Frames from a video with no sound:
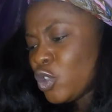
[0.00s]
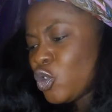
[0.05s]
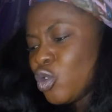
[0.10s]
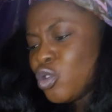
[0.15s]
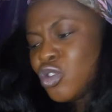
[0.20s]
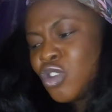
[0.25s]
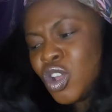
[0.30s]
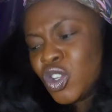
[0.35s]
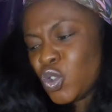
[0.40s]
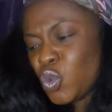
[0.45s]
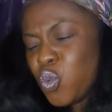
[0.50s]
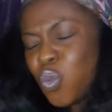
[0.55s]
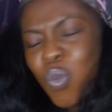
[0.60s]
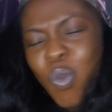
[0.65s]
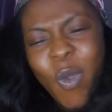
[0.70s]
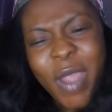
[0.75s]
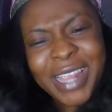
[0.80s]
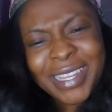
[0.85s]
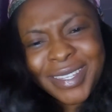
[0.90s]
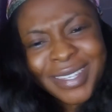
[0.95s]
Do not
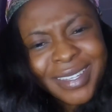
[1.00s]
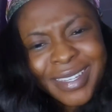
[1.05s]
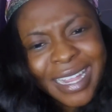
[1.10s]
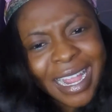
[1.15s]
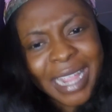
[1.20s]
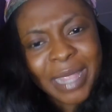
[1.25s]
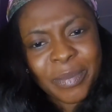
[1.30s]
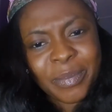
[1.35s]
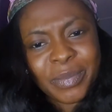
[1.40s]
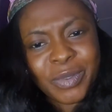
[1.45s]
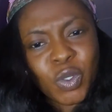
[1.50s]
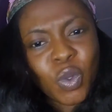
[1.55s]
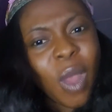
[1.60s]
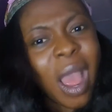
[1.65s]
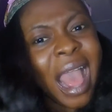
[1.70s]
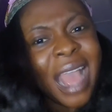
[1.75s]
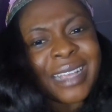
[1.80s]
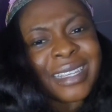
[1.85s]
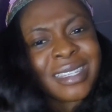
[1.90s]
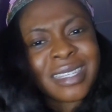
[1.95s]
waste time
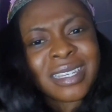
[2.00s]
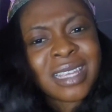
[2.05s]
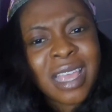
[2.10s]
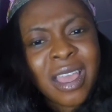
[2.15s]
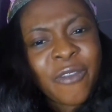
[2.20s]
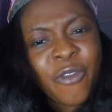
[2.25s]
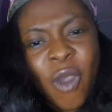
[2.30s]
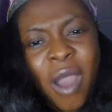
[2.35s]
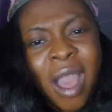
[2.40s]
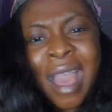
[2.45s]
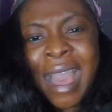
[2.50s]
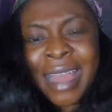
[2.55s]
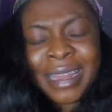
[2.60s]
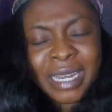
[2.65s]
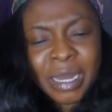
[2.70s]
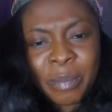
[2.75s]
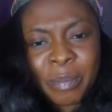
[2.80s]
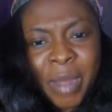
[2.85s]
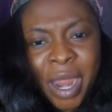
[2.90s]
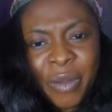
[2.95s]
to ask for her
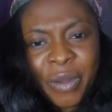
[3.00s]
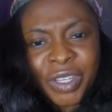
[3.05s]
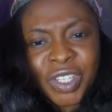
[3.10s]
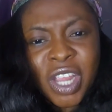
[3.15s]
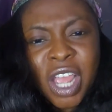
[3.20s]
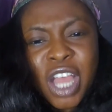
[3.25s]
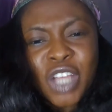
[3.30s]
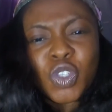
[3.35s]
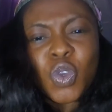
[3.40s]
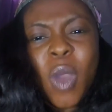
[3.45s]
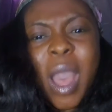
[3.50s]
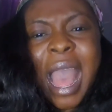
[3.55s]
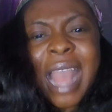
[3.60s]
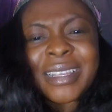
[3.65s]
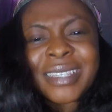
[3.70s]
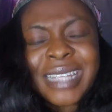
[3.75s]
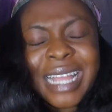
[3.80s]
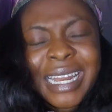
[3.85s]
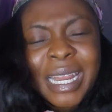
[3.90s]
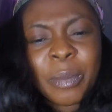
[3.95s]
hand in marriage. To
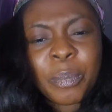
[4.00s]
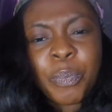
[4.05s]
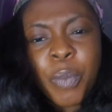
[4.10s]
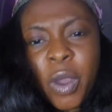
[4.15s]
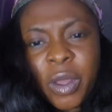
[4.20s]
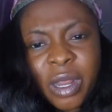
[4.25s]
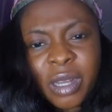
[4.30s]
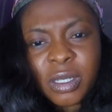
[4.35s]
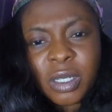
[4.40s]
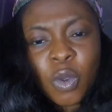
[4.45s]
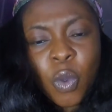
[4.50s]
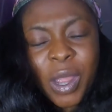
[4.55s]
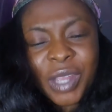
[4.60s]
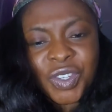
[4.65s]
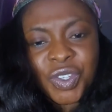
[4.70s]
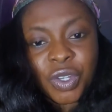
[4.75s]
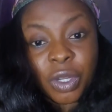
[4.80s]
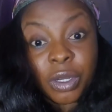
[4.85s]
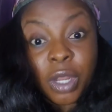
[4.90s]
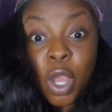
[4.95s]
ask that important
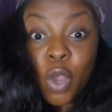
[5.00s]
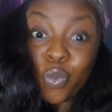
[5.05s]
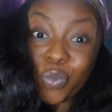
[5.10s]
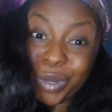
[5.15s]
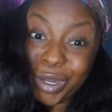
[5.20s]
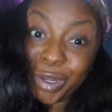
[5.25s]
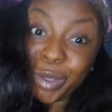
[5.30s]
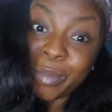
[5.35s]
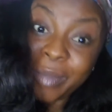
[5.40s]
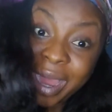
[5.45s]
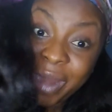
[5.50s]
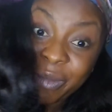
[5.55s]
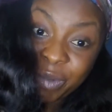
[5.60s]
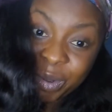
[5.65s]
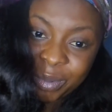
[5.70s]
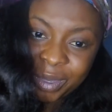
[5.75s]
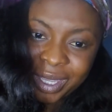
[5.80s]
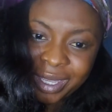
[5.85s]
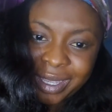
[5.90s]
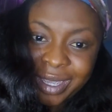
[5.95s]
question, will you
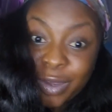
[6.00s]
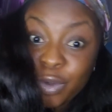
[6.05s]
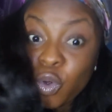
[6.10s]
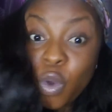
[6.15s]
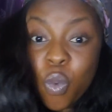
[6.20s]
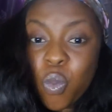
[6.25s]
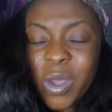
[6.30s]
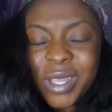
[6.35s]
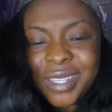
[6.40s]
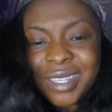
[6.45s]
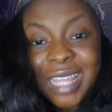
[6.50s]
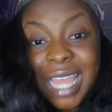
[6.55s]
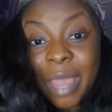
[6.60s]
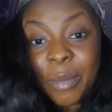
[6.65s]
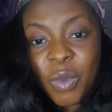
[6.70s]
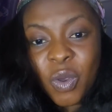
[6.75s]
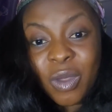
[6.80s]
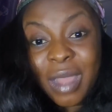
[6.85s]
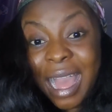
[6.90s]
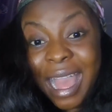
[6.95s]
marry me? No waste
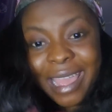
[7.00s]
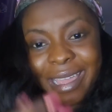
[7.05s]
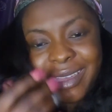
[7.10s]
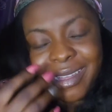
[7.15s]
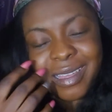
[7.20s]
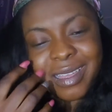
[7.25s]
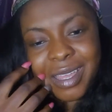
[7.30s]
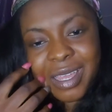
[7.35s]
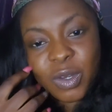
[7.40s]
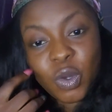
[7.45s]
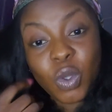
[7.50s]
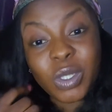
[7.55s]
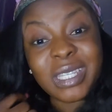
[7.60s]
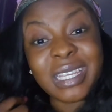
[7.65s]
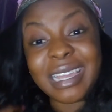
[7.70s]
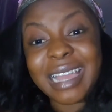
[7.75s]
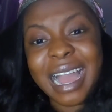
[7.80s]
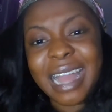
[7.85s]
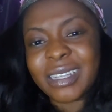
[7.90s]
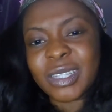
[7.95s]
time, oh guy.
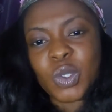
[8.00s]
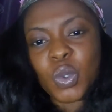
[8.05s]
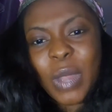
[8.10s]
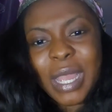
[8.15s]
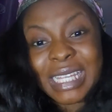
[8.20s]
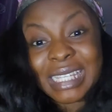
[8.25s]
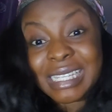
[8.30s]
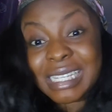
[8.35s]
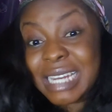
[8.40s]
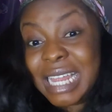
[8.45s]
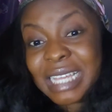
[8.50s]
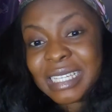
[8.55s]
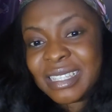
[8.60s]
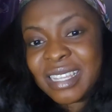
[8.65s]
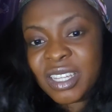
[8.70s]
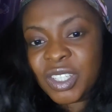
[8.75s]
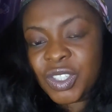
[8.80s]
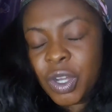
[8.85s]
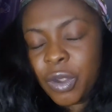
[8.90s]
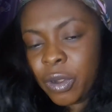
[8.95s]
Don't think am twice. Delay is
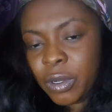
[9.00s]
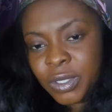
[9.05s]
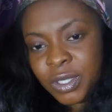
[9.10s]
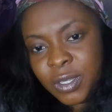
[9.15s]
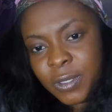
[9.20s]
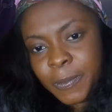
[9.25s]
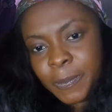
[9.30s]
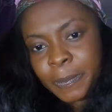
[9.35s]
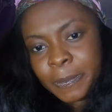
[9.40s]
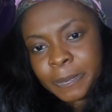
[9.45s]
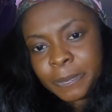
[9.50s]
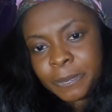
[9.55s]
dangerous.